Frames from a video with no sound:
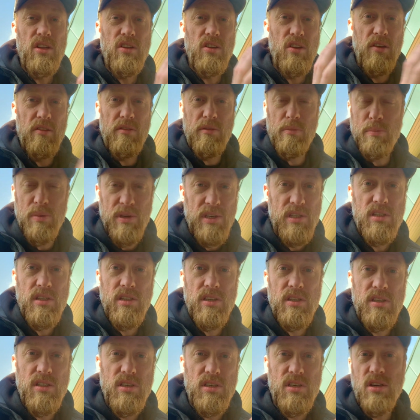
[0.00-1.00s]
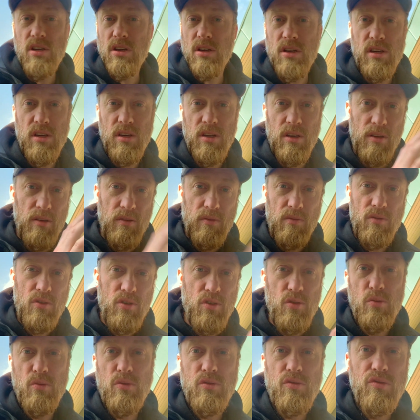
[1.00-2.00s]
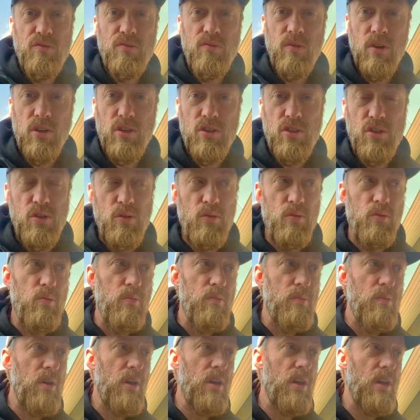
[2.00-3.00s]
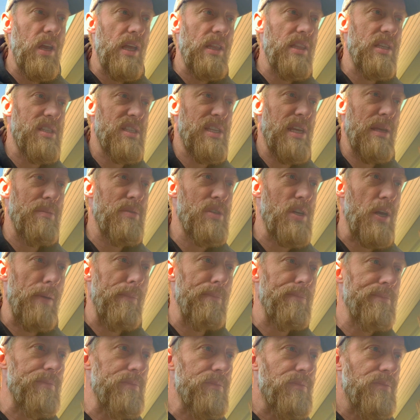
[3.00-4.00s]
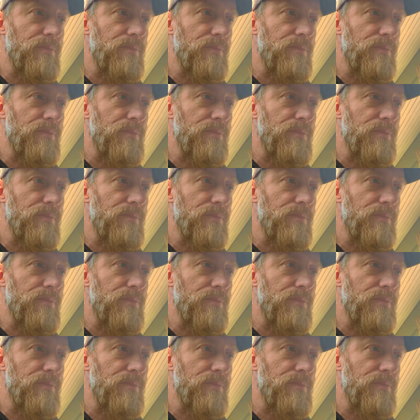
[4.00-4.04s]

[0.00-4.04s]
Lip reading: another business to run two at the same time.